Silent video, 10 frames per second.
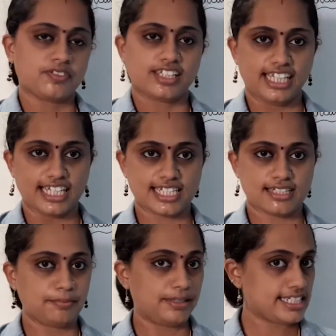Yes,
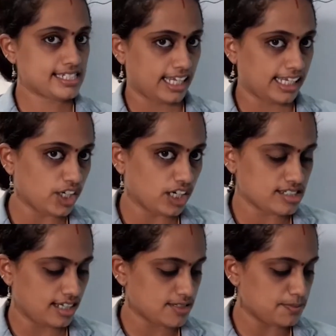please take your
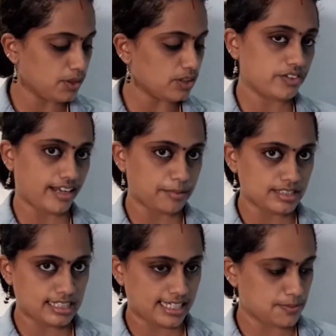textbook, grammar
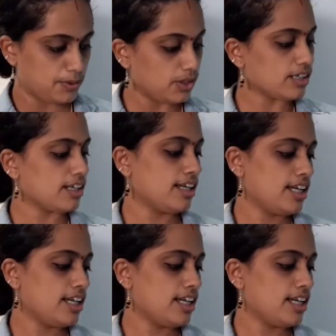textbook